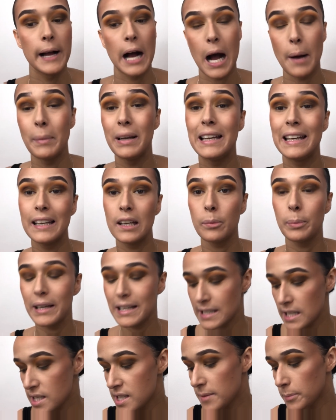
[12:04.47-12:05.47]
I'm a little
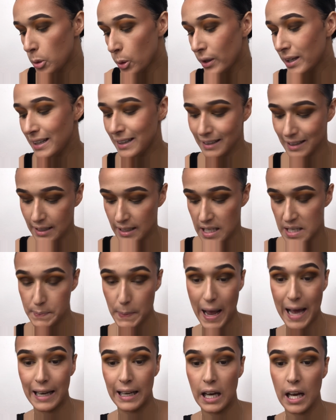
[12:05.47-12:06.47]
bit disappointed in this
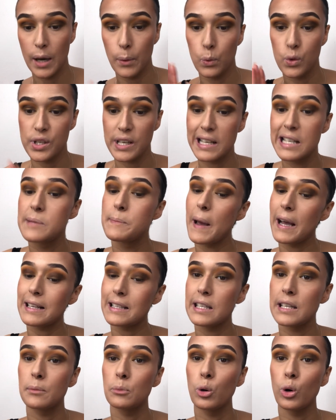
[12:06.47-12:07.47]
palette. I was
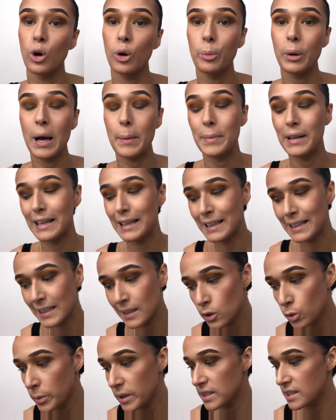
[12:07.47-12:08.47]
expecting more, but I'm a
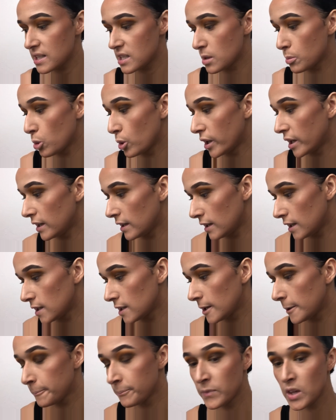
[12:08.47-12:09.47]
little bit disappointed.
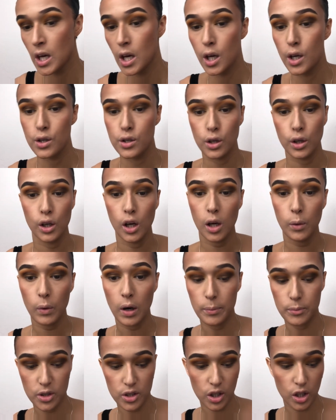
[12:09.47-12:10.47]
So you know what?
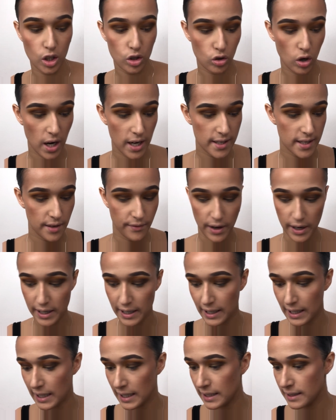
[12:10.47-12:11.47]
I'm just going to try and see if I
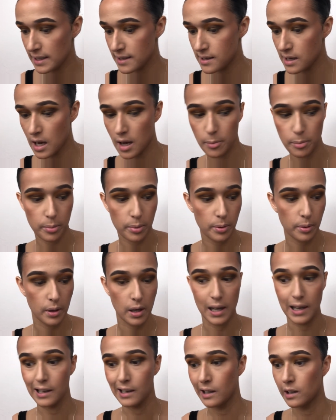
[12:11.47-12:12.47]
can clean this up
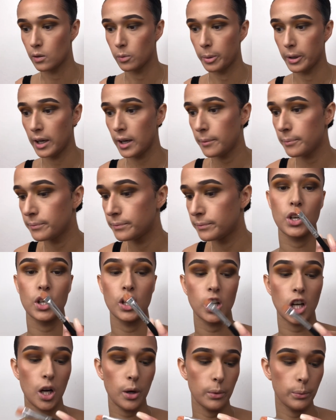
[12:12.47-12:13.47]
a little bit. going
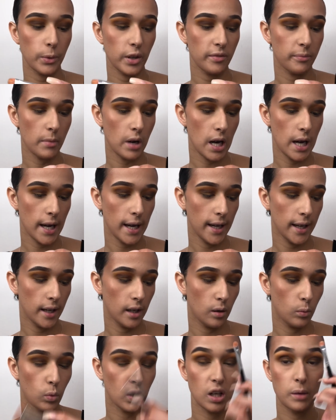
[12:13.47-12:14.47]
to go in with
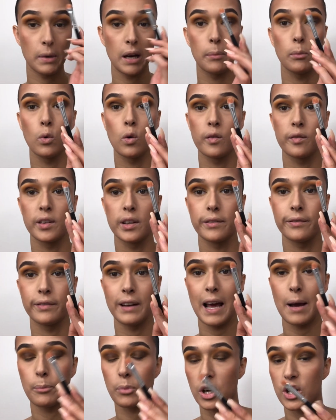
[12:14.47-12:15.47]
one of my Morphe
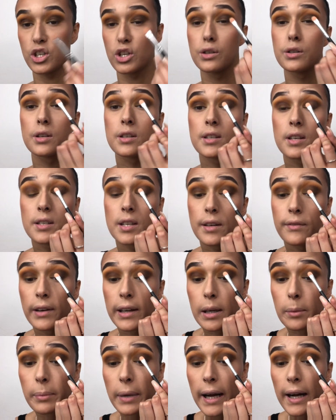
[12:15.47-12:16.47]
flat brushes just to see if
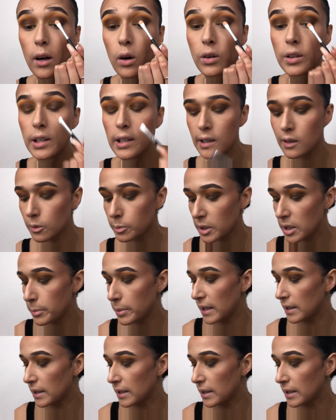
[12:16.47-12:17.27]
I can pack on a little bit of